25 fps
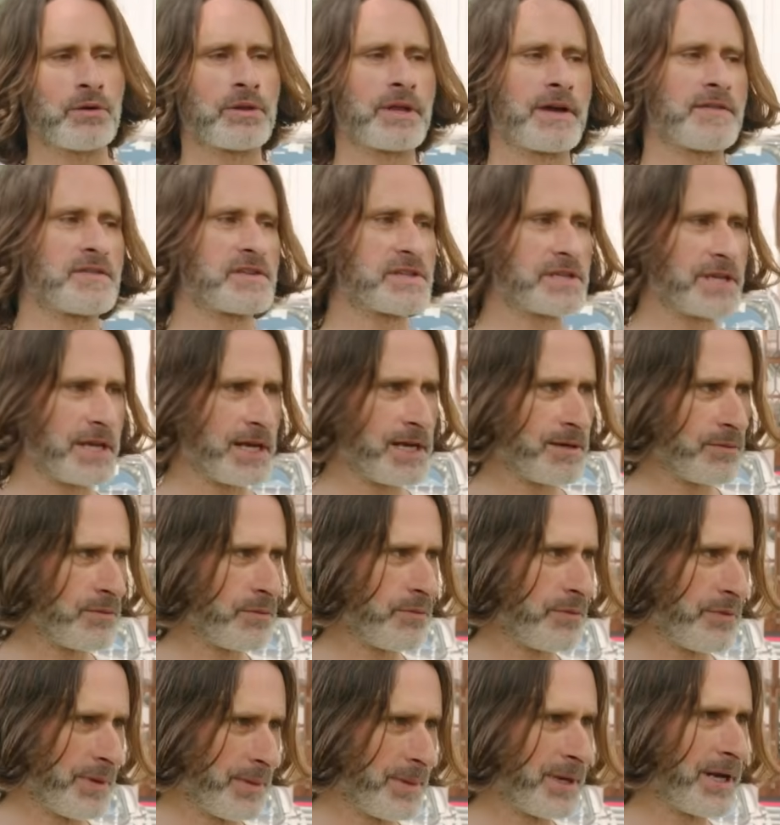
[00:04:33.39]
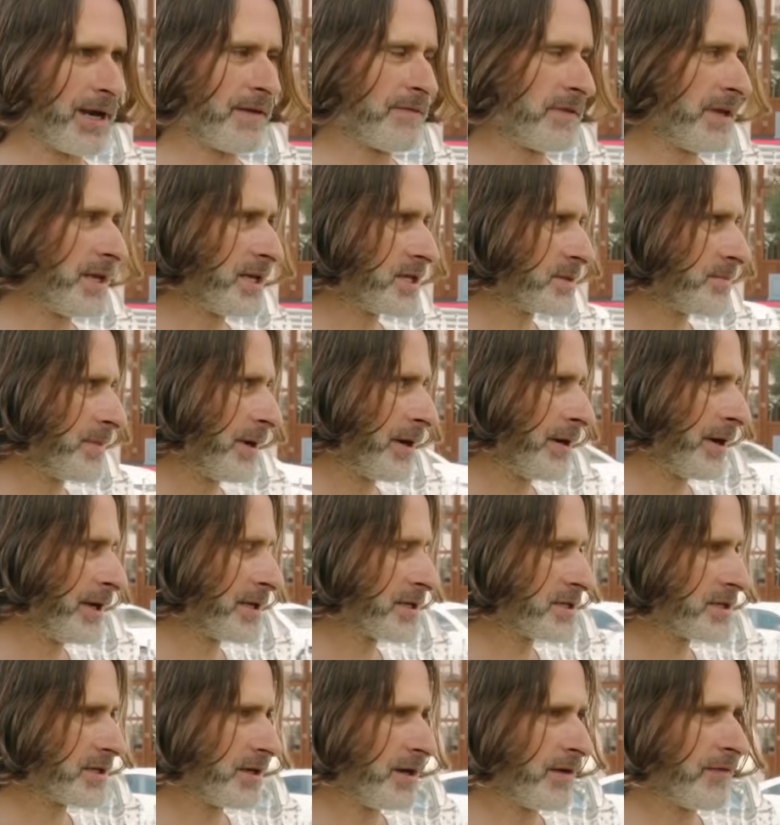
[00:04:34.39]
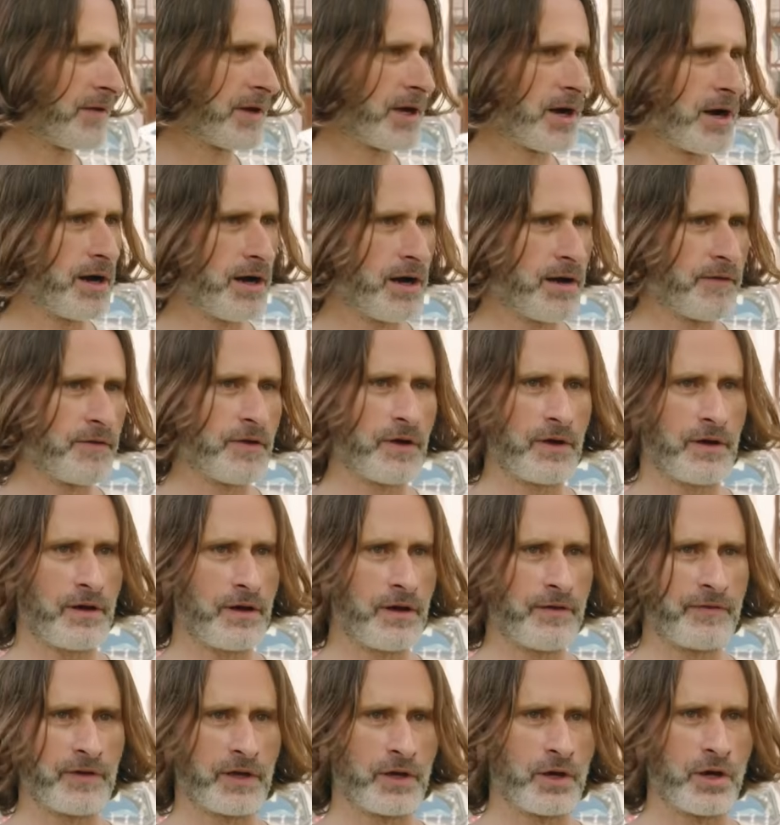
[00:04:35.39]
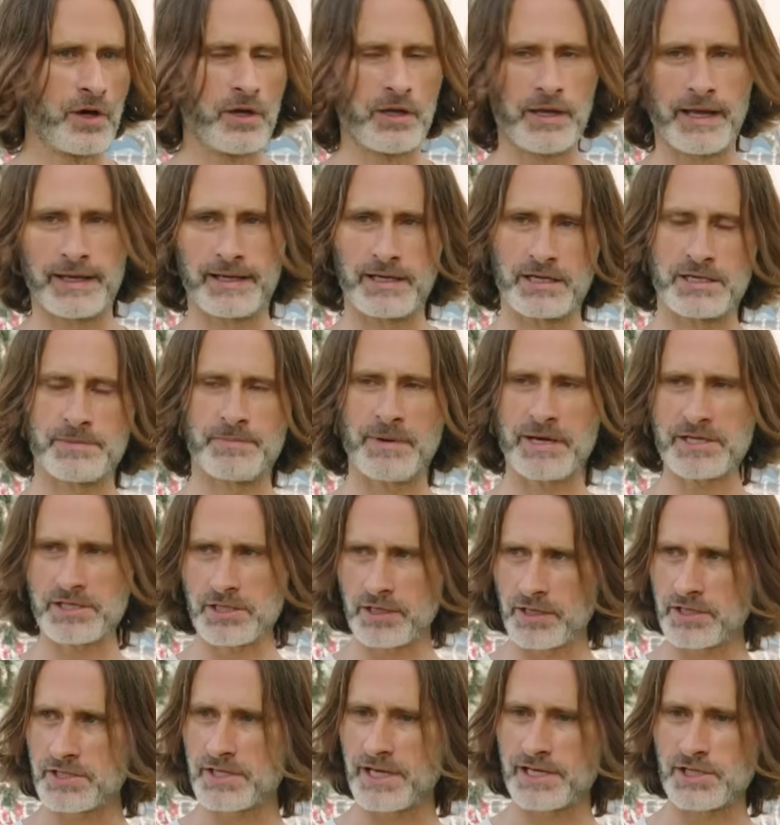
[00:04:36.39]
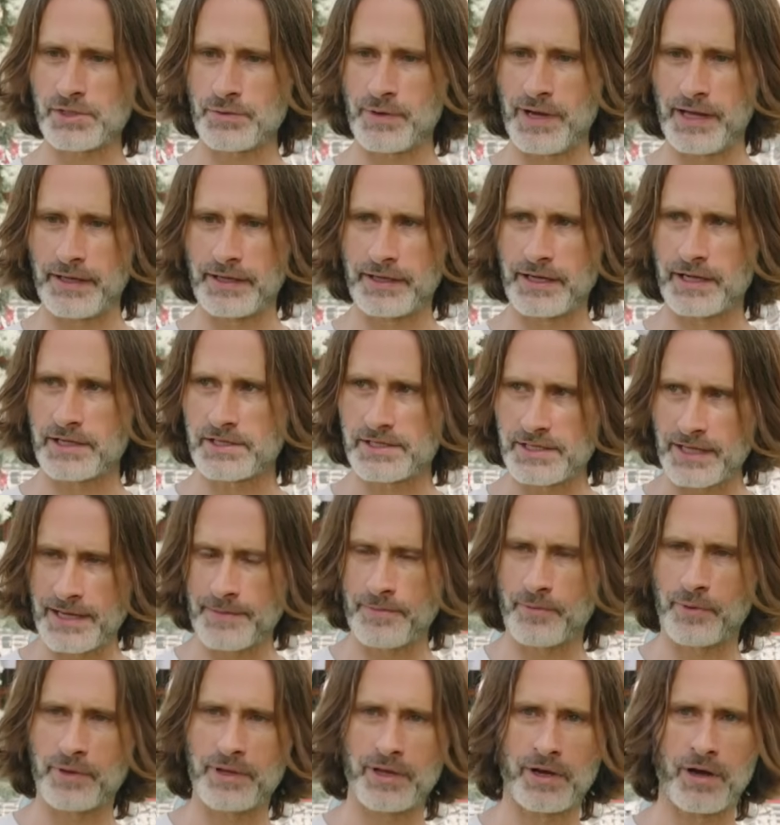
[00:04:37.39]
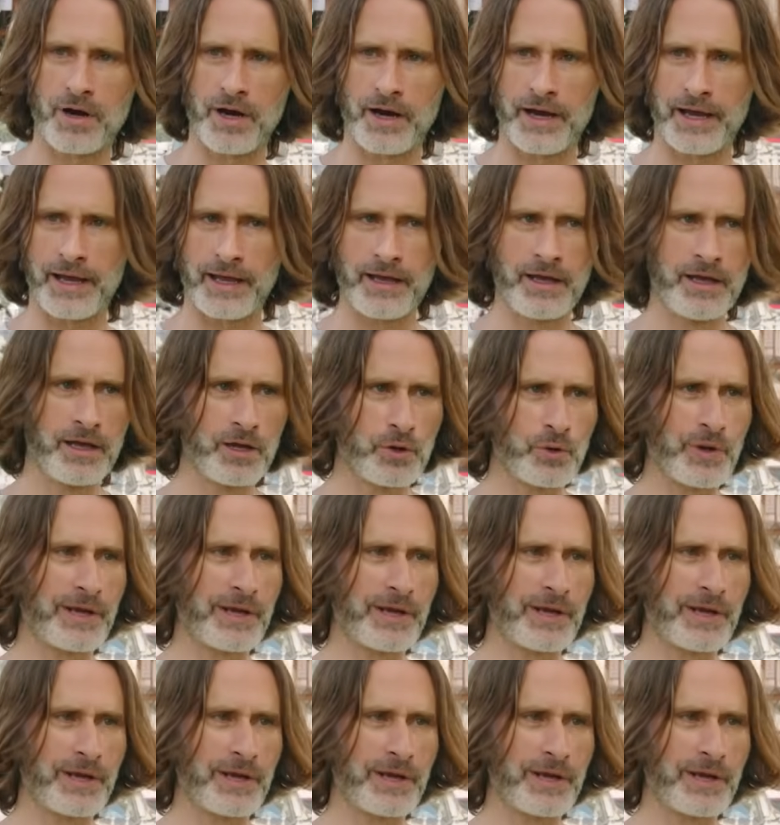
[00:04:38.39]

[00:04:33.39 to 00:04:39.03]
or they've seen women have the experience of a girl like expressing her sexuality and sleeping with a guy